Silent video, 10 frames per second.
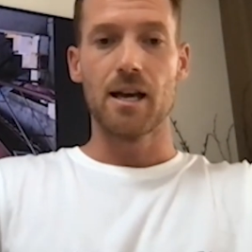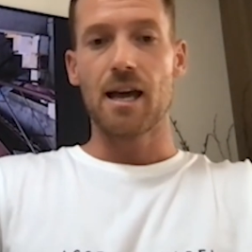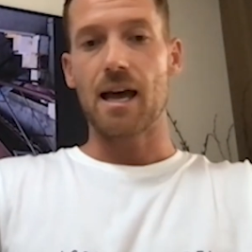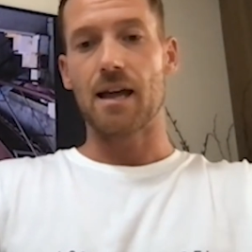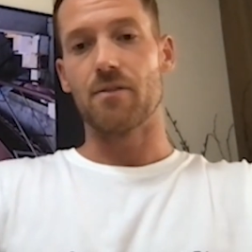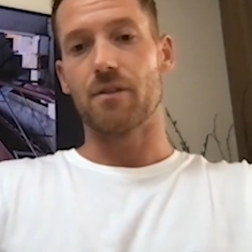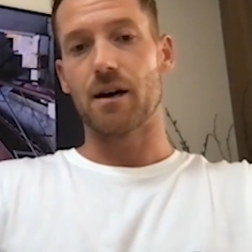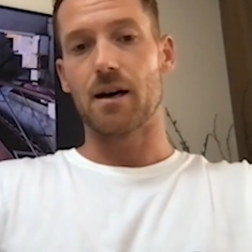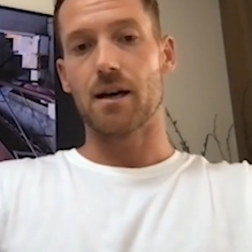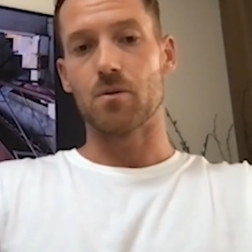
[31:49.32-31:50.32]
and
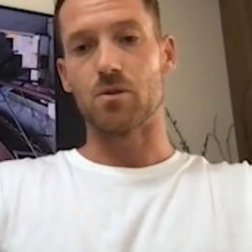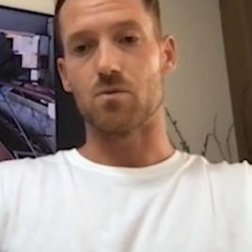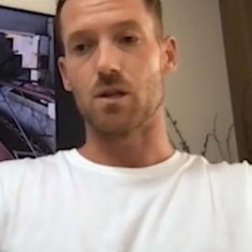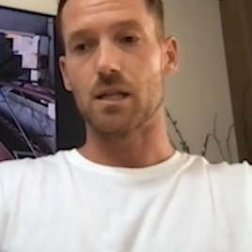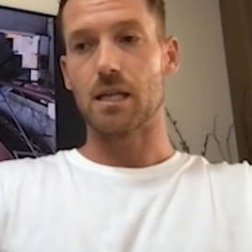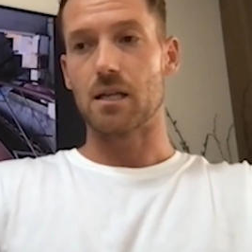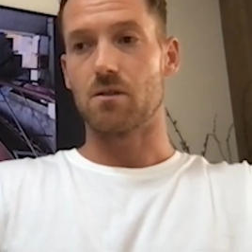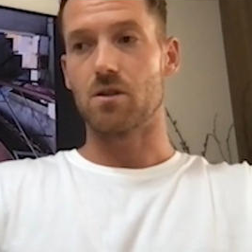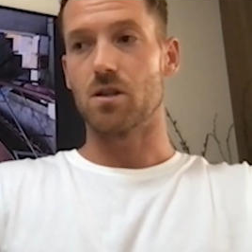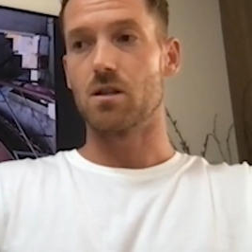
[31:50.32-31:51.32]
it was really
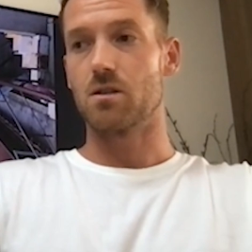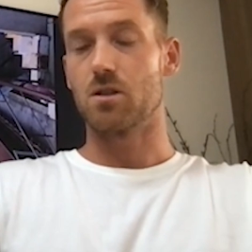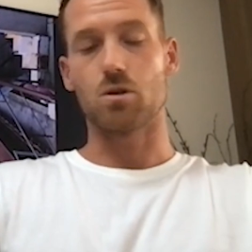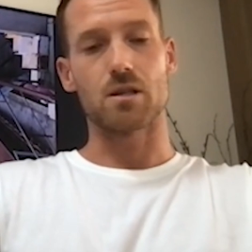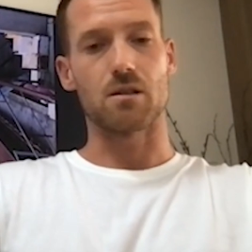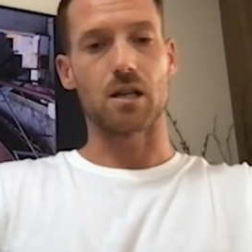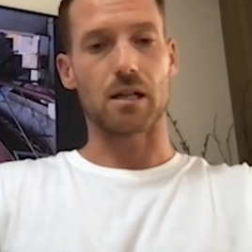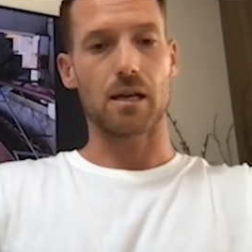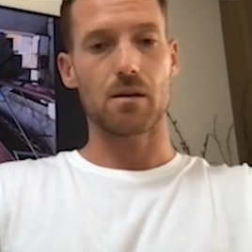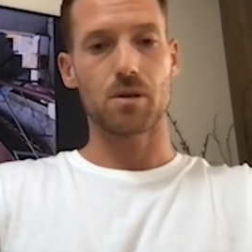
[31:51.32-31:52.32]
the choice of the
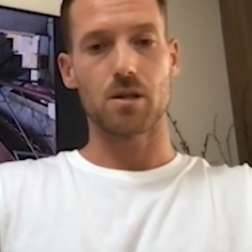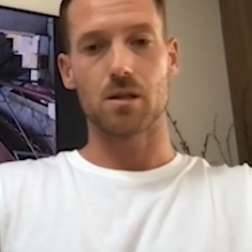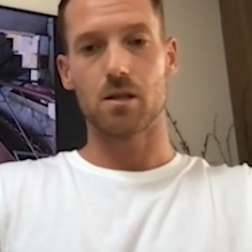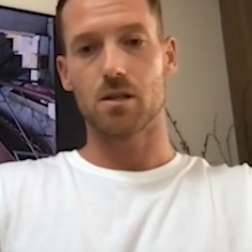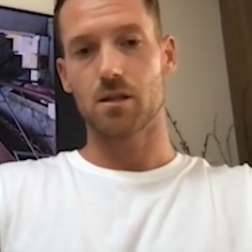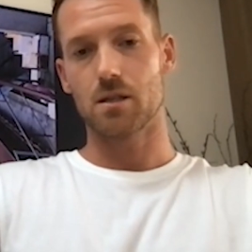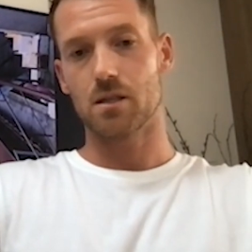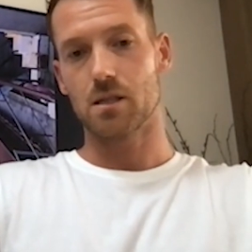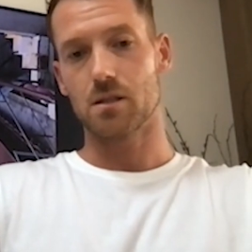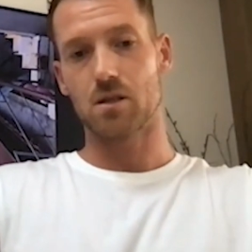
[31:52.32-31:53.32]
club and
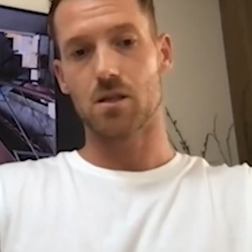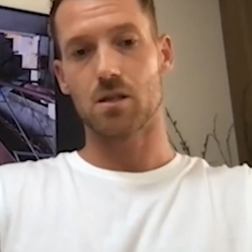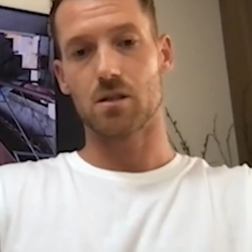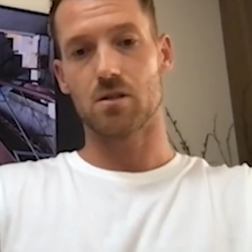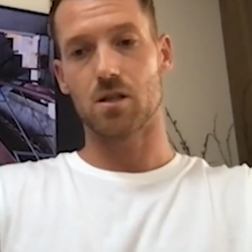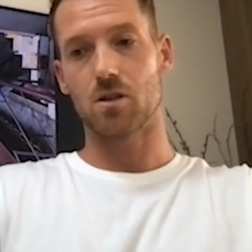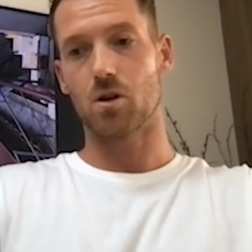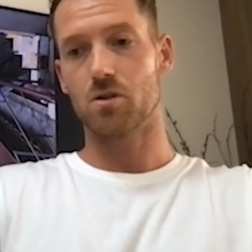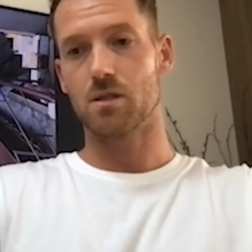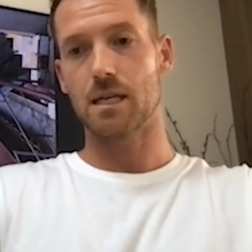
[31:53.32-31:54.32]
to
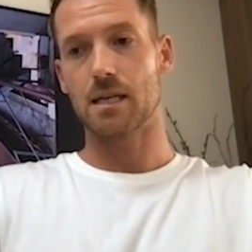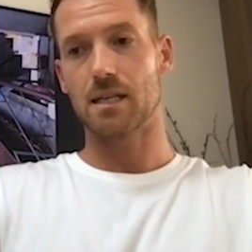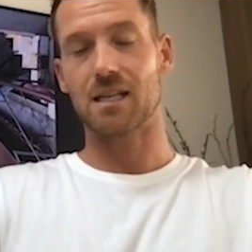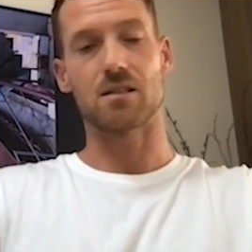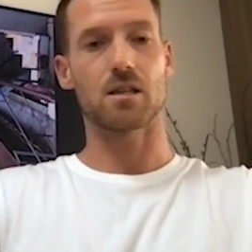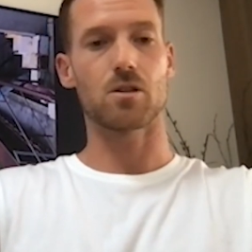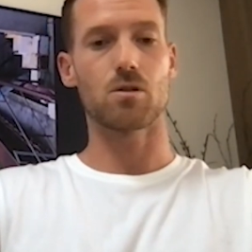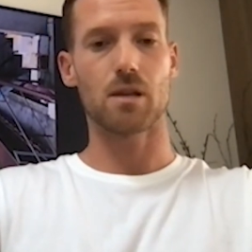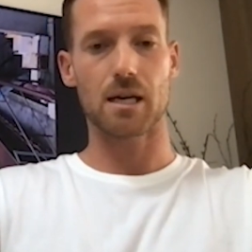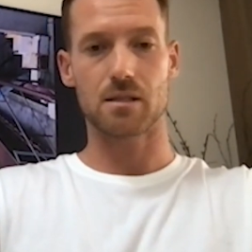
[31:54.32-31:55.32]
not
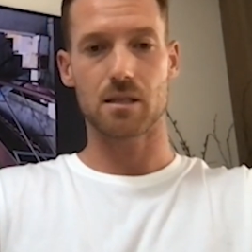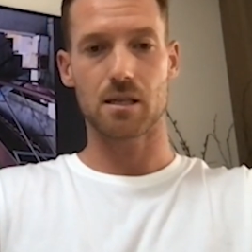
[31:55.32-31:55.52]
continue that